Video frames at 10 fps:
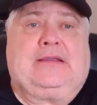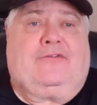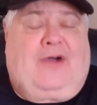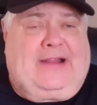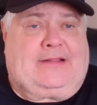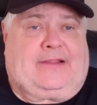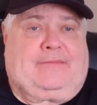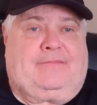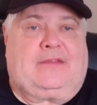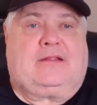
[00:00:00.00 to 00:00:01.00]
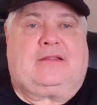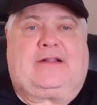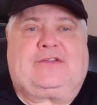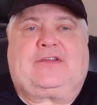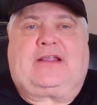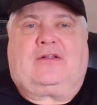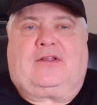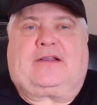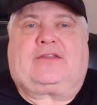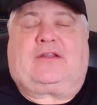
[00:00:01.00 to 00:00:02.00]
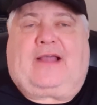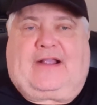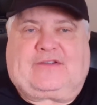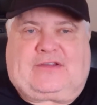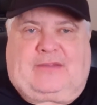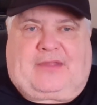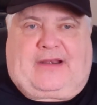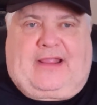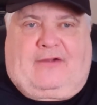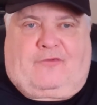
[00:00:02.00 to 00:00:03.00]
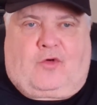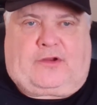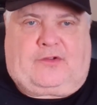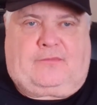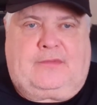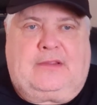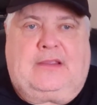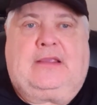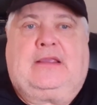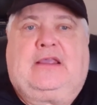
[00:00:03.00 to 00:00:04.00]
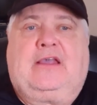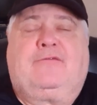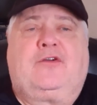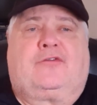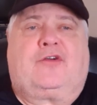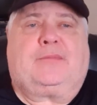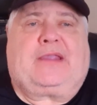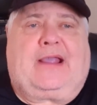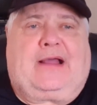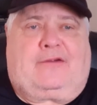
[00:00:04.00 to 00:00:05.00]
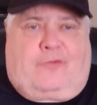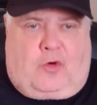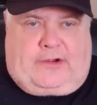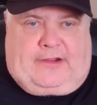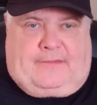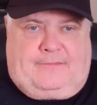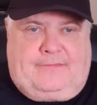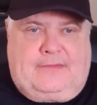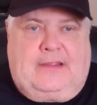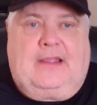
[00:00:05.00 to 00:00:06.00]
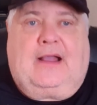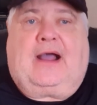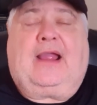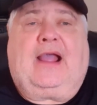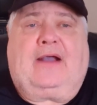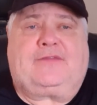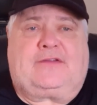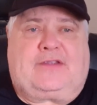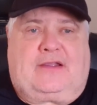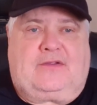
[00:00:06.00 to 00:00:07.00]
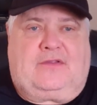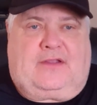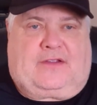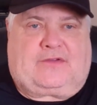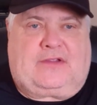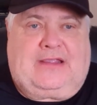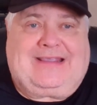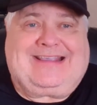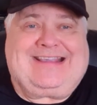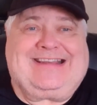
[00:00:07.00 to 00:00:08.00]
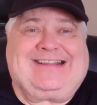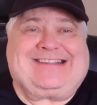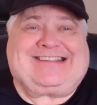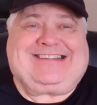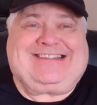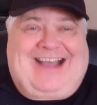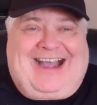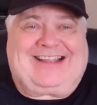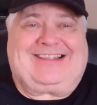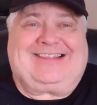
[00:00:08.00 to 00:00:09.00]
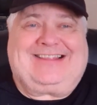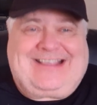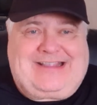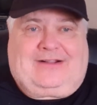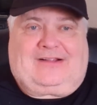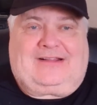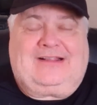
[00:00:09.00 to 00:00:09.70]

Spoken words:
Finally, let's take a look at the last tip that I have for you. If you're from California, I have to tell you this. It is not legal